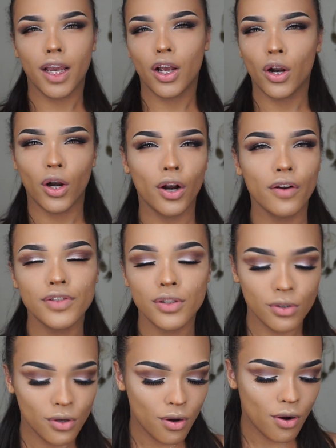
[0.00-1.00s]
curves,
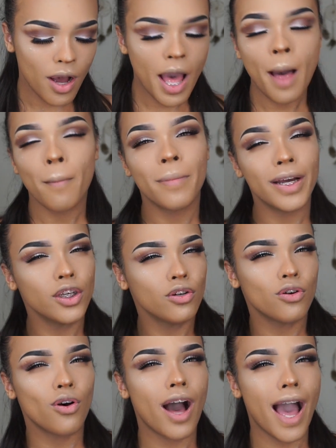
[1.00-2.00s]
you know. But you
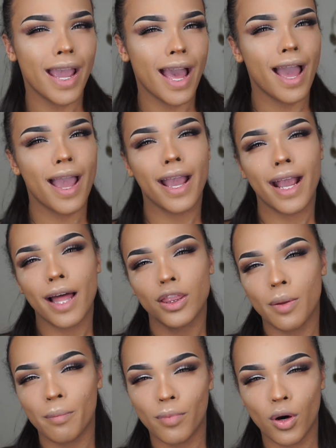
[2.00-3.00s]
know, I got
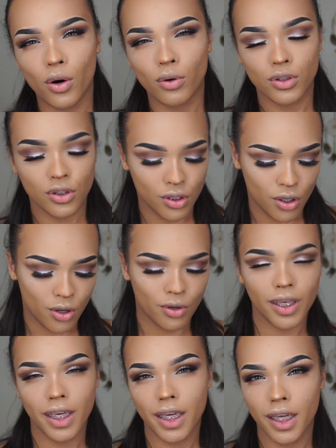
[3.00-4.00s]
them bones, you know.
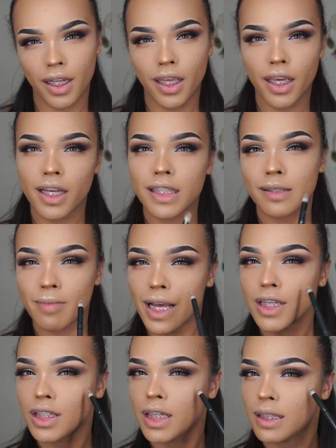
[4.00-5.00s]
He can
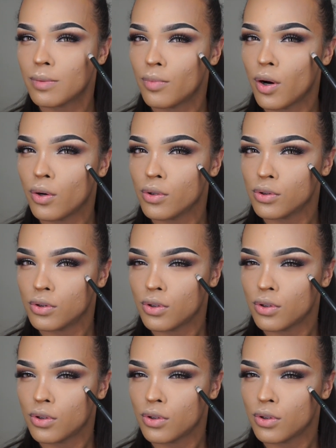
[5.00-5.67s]
smash these bones